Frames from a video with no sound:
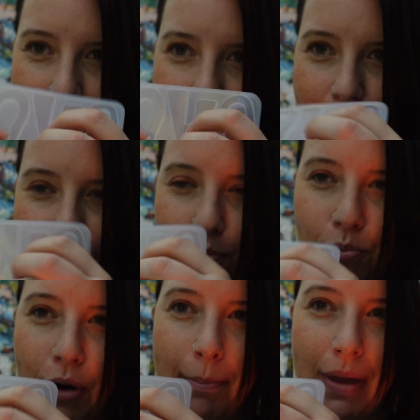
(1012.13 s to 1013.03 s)
kind of
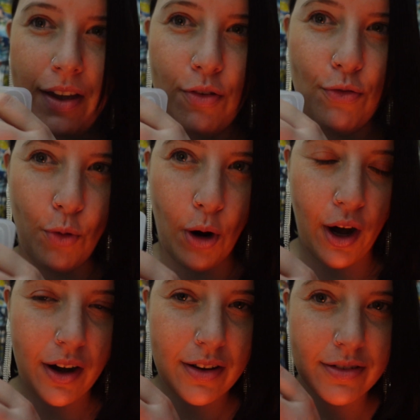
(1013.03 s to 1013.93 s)
prepping
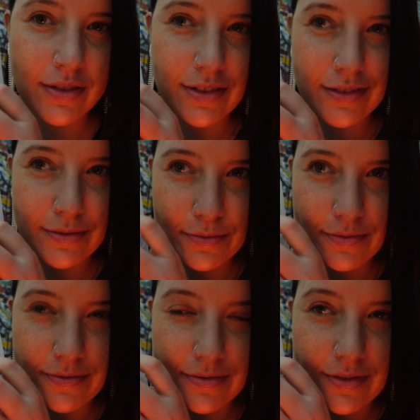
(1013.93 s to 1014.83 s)
for
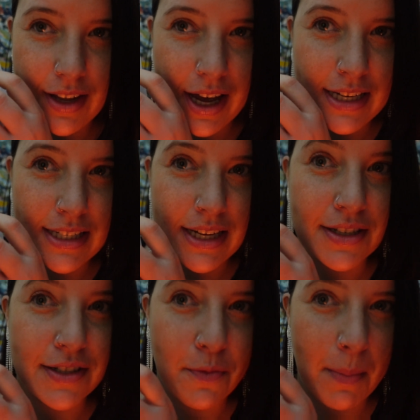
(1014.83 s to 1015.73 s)

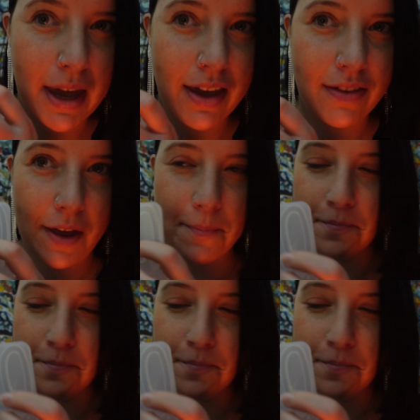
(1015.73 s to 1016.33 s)
ideas of making